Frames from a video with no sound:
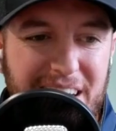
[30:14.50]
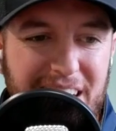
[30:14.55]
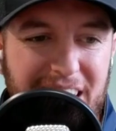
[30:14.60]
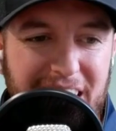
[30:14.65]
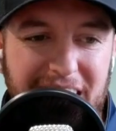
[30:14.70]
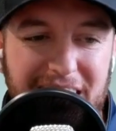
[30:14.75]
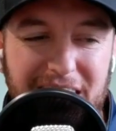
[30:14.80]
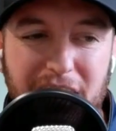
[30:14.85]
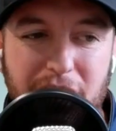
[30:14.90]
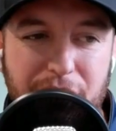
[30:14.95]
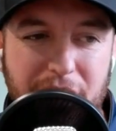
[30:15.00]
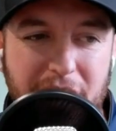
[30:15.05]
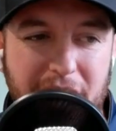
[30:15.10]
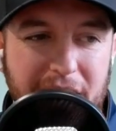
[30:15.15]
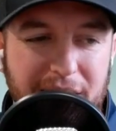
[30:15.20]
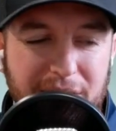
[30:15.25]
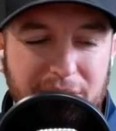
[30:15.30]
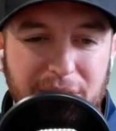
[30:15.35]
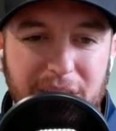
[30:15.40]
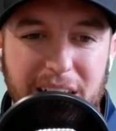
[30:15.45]
I love
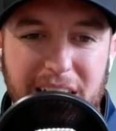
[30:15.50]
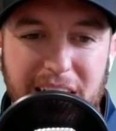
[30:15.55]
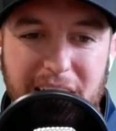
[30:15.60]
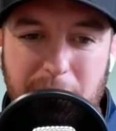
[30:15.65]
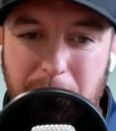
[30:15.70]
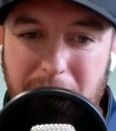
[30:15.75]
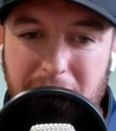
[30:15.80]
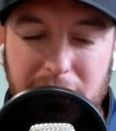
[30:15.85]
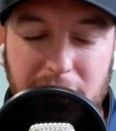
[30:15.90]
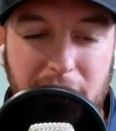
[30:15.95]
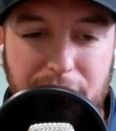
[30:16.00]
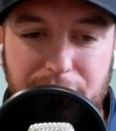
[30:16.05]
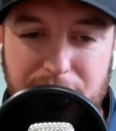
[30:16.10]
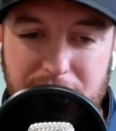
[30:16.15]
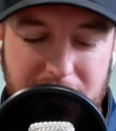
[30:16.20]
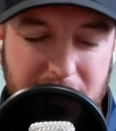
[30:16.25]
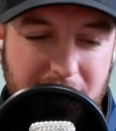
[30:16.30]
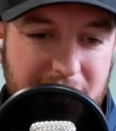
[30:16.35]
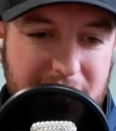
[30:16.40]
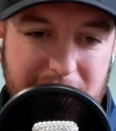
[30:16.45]
that. I love
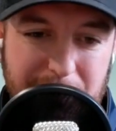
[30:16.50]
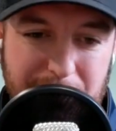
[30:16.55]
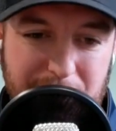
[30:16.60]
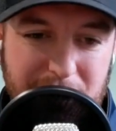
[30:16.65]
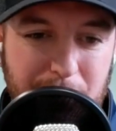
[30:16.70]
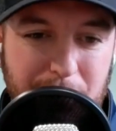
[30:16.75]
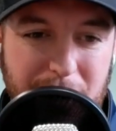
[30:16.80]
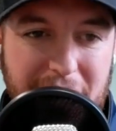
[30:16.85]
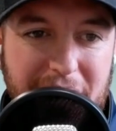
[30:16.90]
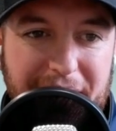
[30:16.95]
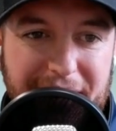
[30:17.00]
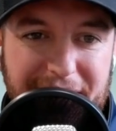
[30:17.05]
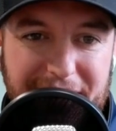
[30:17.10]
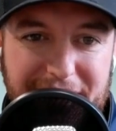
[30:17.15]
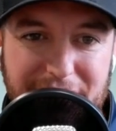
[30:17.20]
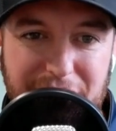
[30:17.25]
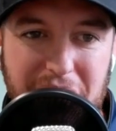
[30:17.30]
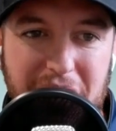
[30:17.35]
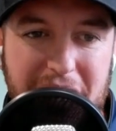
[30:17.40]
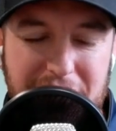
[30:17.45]
the concept of the
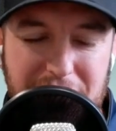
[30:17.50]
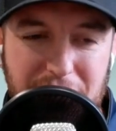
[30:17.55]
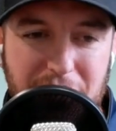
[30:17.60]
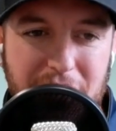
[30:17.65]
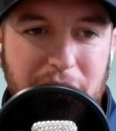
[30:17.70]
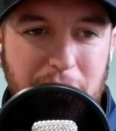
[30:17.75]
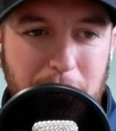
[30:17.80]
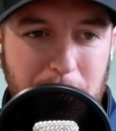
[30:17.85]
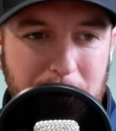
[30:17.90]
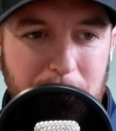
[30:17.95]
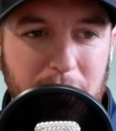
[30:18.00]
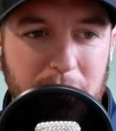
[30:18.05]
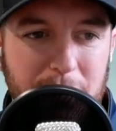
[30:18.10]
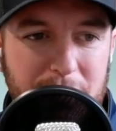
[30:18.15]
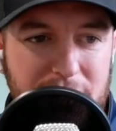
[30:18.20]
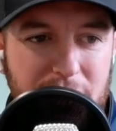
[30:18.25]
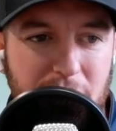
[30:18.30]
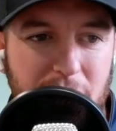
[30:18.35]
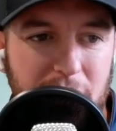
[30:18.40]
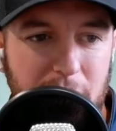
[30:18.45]
bionic advisor. I know people have
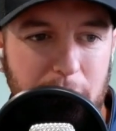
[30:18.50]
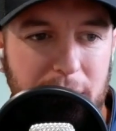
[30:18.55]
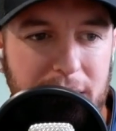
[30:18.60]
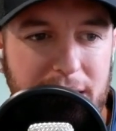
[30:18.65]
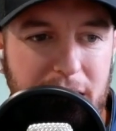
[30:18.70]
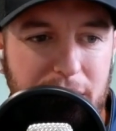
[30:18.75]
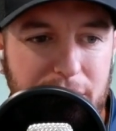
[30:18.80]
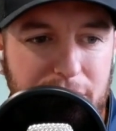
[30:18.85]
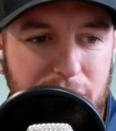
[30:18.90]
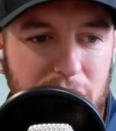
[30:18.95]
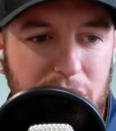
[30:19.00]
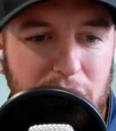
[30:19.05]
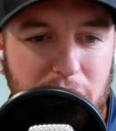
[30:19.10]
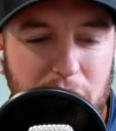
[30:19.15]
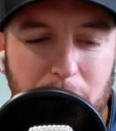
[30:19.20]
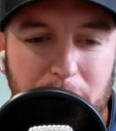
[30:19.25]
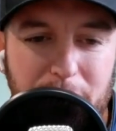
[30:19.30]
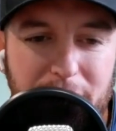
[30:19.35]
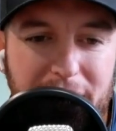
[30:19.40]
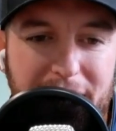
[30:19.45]
been talking about that for a
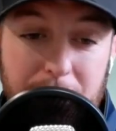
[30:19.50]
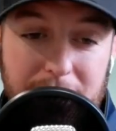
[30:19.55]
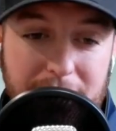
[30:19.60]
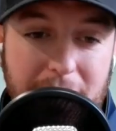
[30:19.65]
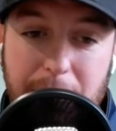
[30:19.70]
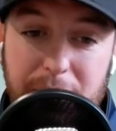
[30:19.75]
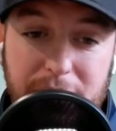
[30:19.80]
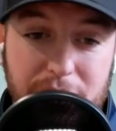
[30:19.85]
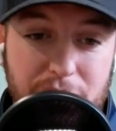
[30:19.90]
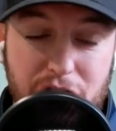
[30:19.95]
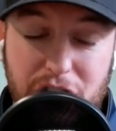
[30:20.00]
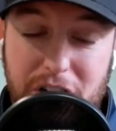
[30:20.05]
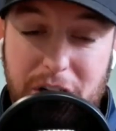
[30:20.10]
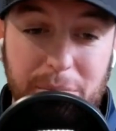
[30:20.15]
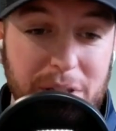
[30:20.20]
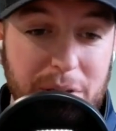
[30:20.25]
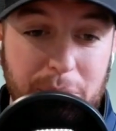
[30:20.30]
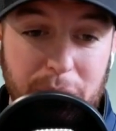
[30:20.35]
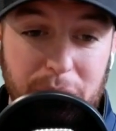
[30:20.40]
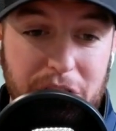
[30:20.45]
little bit. I'm
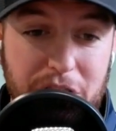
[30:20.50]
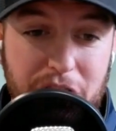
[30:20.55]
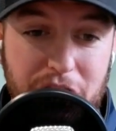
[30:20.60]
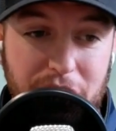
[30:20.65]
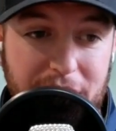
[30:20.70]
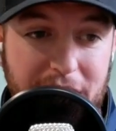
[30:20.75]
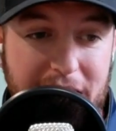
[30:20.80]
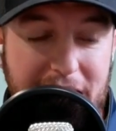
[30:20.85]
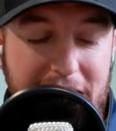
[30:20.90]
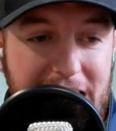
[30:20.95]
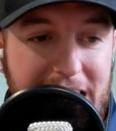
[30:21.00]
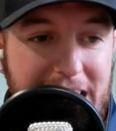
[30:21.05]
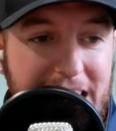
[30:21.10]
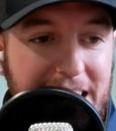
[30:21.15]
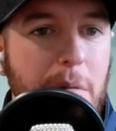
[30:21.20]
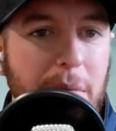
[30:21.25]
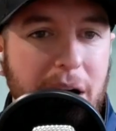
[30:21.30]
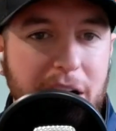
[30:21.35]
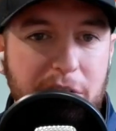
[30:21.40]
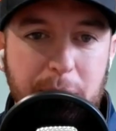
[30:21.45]
extremely bullish on
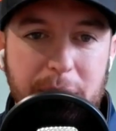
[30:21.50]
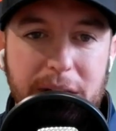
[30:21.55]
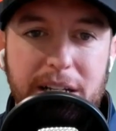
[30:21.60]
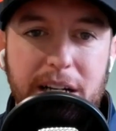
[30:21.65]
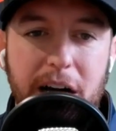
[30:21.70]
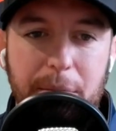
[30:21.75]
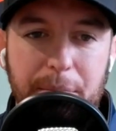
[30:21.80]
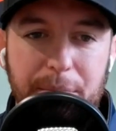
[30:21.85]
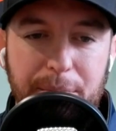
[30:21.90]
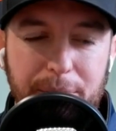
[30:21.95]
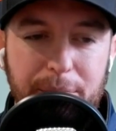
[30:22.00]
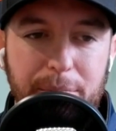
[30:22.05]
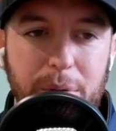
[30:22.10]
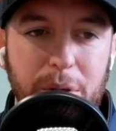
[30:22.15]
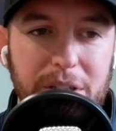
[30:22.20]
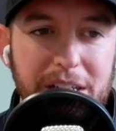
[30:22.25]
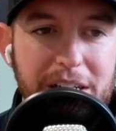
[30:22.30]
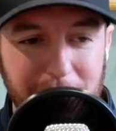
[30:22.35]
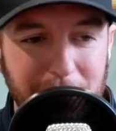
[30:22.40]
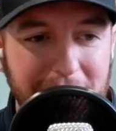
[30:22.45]
AI. I've become
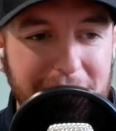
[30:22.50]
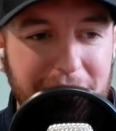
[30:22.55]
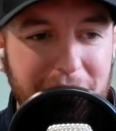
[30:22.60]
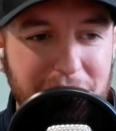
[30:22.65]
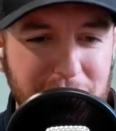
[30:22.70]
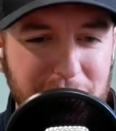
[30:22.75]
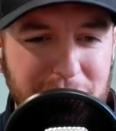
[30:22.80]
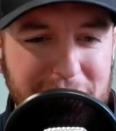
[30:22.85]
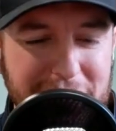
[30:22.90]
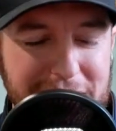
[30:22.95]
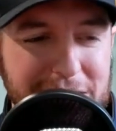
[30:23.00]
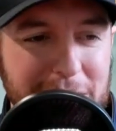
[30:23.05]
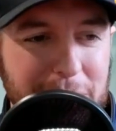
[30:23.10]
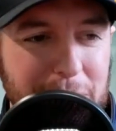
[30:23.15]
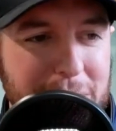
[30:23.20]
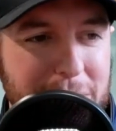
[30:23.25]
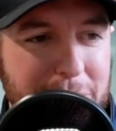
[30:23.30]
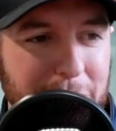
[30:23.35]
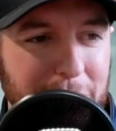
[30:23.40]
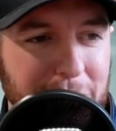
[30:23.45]
bullish. I also think
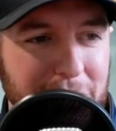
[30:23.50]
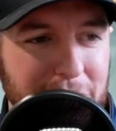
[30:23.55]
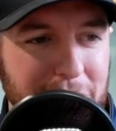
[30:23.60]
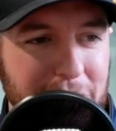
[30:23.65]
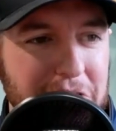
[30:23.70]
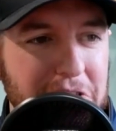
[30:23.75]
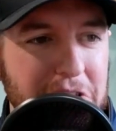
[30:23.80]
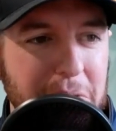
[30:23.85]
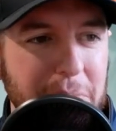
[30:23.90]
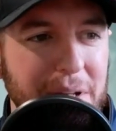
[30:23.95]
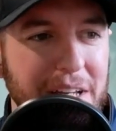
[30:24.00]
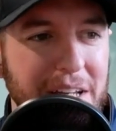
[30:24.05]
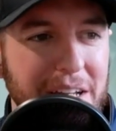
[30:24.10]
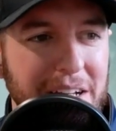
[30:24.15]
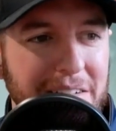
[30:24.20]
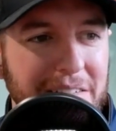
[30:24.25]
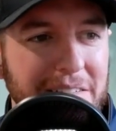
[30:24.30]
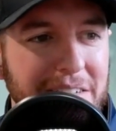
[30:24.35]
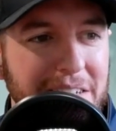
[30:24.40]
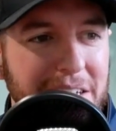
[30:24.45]
some people are
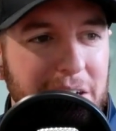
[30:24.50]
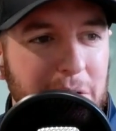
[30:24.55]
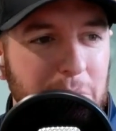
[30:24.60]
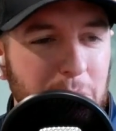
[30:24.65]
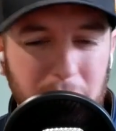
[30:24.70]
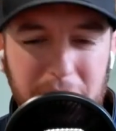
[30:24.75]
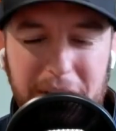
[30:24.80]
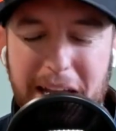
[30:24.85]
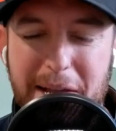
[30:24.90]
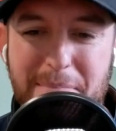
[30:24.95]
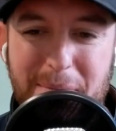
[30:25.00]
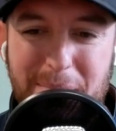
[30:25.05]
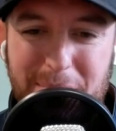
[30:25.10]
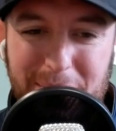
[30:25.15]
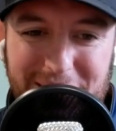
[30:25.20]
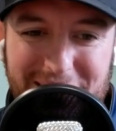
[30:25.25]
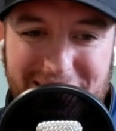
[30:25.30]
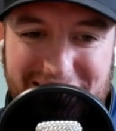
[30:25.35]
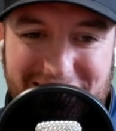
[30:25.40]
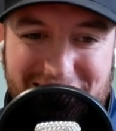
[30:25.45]
attributing more
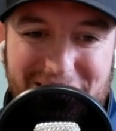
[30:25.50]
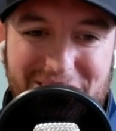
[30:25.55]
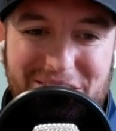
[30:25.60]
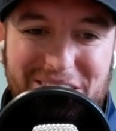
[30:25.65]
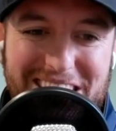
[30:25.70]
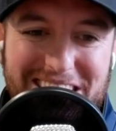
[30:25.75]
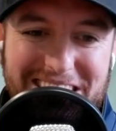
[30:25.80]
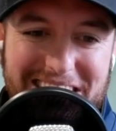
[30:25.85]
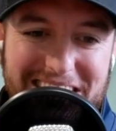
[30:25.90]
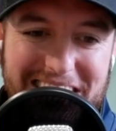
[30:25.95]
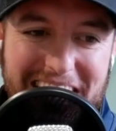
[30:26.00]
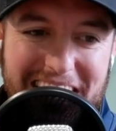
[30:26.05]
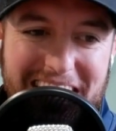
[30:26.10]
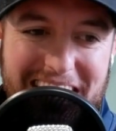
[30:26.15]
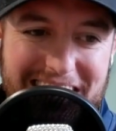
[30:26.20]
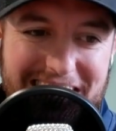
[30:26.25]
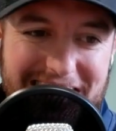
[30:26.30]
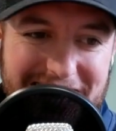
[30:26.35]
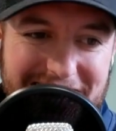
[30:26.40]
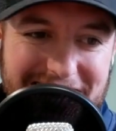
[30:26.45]
capability to it
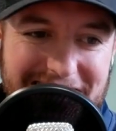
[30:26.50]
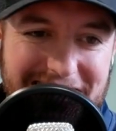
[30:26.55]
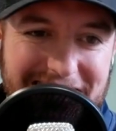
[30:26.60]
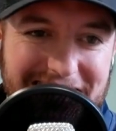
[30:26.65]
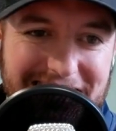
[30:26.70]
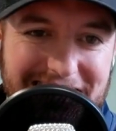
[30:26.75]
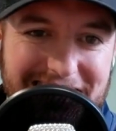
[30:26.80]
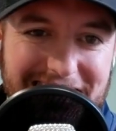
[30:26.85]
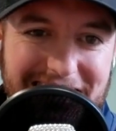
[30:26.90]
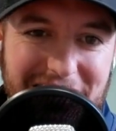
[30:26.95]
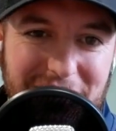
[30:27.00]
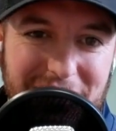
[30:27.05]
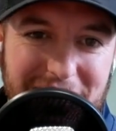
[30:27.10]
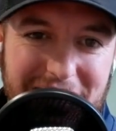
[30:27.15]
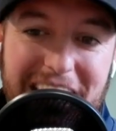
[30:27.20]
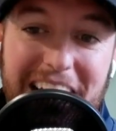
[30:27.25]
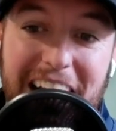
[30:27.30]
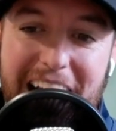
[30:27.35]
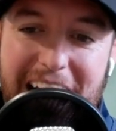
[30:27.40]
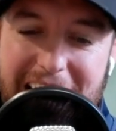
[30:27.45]
today than
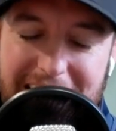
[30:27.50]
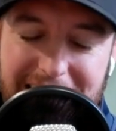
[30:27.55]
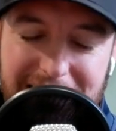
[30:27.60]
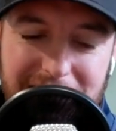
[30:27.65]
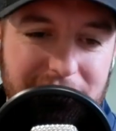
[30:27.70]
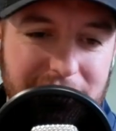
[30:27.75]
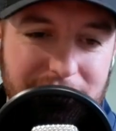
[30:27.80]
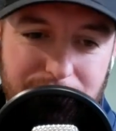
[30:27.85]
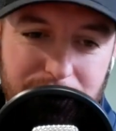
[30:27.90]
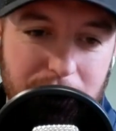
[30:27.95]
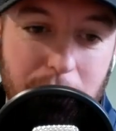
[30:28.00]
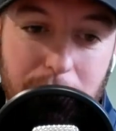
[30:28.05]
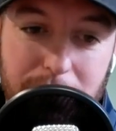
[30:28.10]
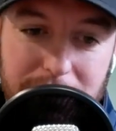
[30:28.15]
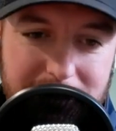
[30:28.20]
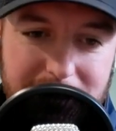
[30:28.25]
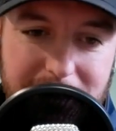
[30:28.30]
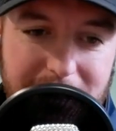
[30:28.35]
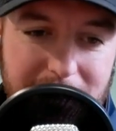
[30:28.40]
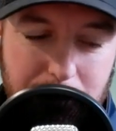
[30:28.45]
it has, even though
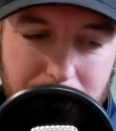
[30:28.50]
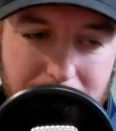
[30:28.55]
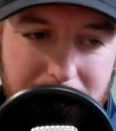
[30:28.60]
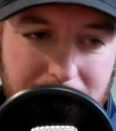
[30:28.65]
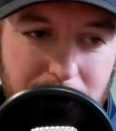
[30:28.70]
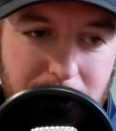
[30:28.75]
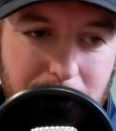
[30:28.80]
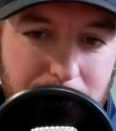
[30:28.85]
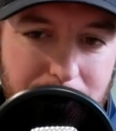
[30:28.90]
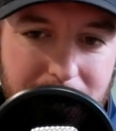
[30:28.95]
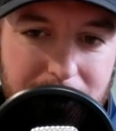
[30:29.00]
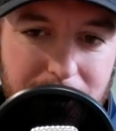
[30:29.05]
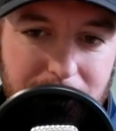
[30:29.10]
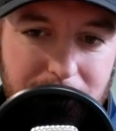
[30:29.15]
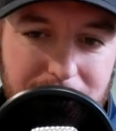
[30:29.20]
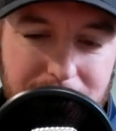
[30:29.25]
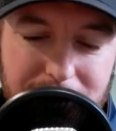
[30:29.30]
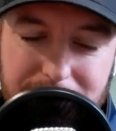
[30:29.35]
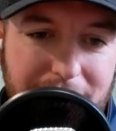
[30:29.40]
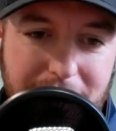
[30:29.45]
it's getting better and
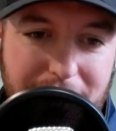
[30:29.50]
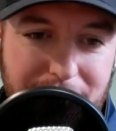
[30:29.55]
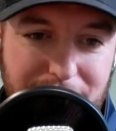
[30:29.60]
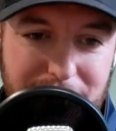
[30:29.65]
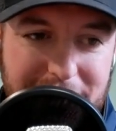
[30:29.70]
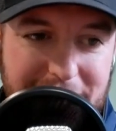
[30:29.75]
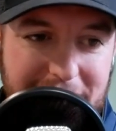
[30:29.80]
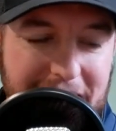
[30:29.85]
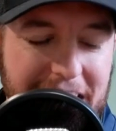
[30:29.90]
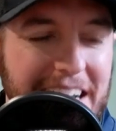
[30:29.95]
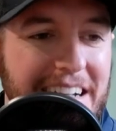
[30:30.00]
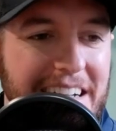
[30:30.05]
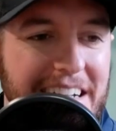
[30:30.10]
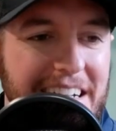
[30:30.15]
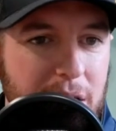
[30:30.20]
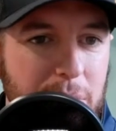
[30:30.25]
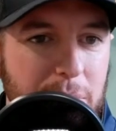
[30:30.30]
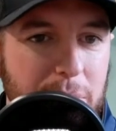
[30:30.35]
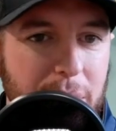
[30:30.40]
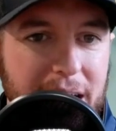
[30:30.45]
better every day.
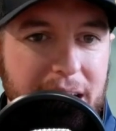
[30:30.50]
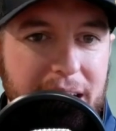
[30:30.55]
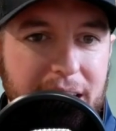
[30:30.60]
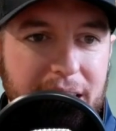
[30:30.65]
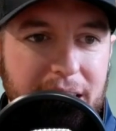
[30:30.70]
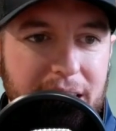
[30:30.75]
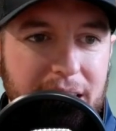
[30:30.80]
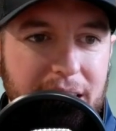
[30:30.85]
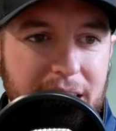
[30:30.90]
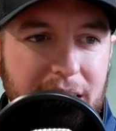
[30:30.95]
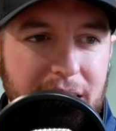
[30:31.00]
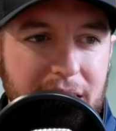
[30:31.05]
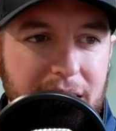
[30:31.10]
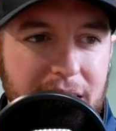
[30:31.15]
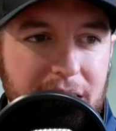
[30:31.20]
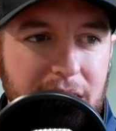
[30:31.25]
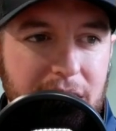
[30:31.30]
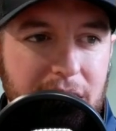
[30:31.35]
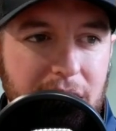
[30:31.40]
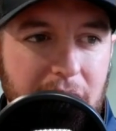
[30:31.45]
But
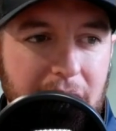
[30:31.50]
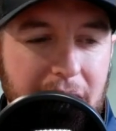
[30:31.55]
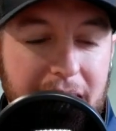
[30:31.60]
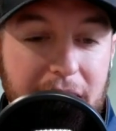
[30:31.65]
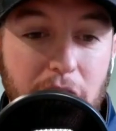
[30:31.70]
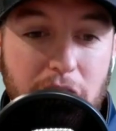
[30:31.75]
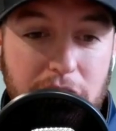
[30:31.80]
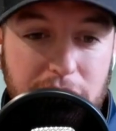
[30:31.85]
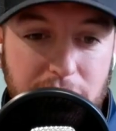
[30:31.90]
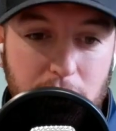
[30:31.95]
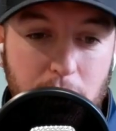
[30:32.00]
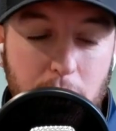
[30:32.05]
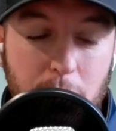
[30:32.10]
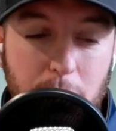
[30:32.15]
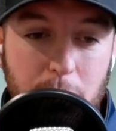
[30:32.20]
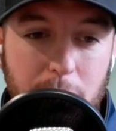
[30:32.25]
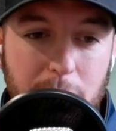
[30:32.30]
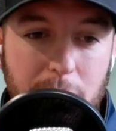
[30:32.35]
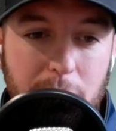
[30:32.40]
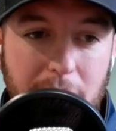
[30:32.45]
I
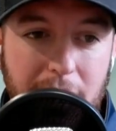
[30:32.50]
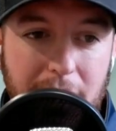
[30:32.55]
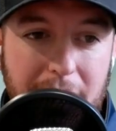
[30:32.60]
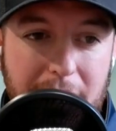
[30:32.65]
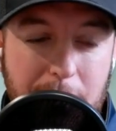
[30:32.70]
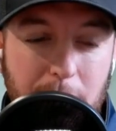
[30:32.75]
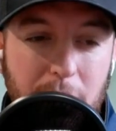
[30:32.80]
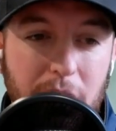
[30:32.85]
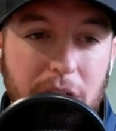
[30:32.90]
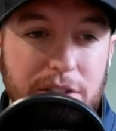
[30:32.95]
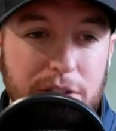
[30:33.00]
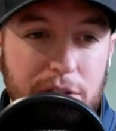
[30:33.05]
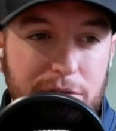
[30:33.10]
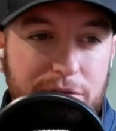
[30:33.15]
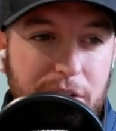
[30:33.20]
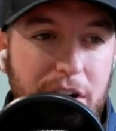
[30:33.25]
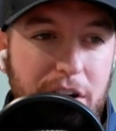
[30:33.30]
am also very,